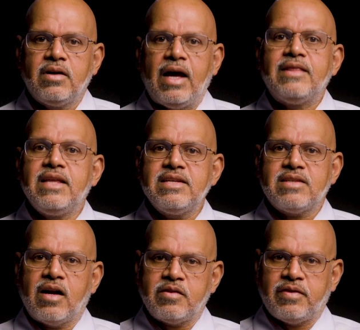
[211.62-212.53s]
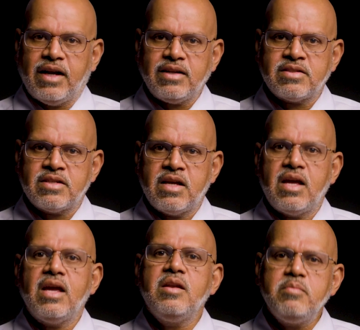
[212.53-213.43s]
And these artifacts,
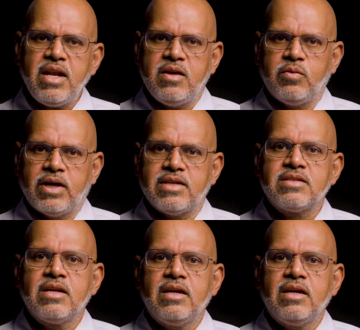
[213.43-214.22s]
in many ways,